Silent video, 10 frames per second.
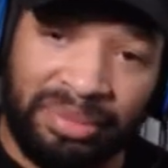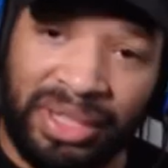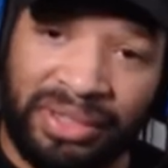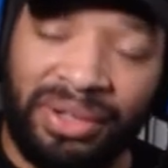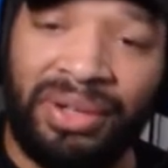The
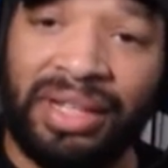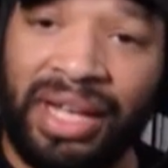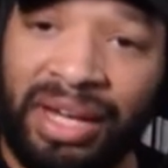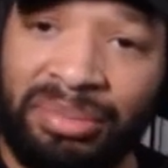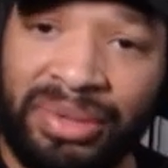online
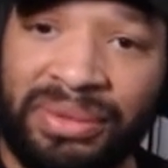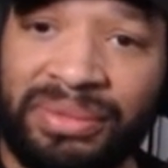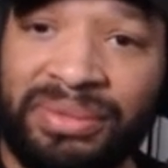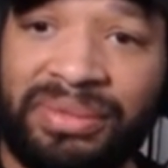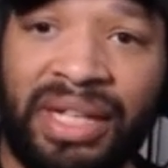mode,
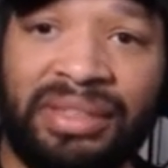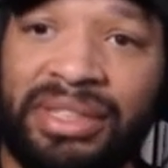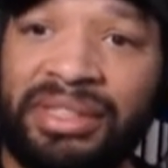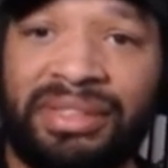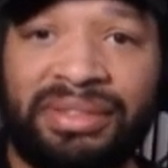and just
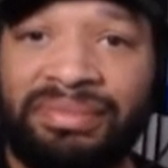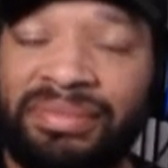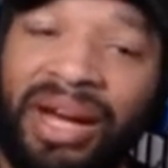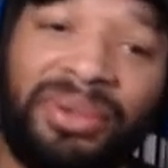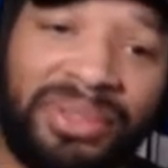
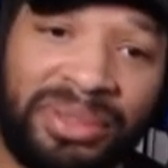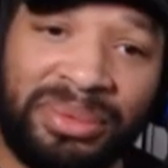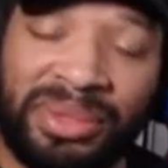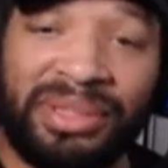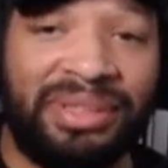out in the
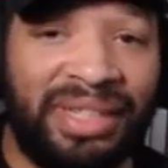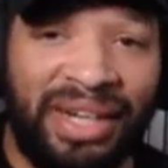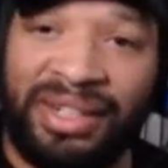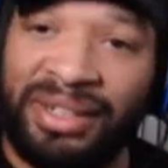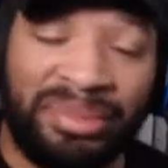world. Oh
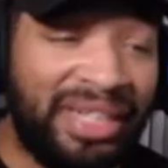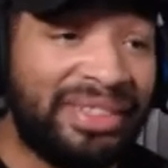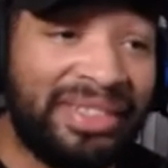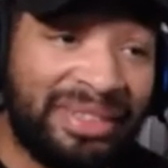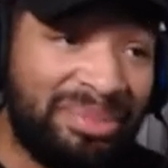man, it's gonna
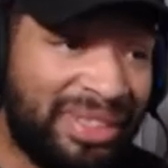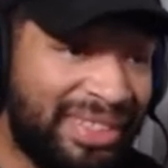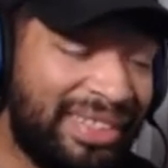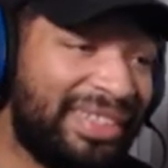be sick.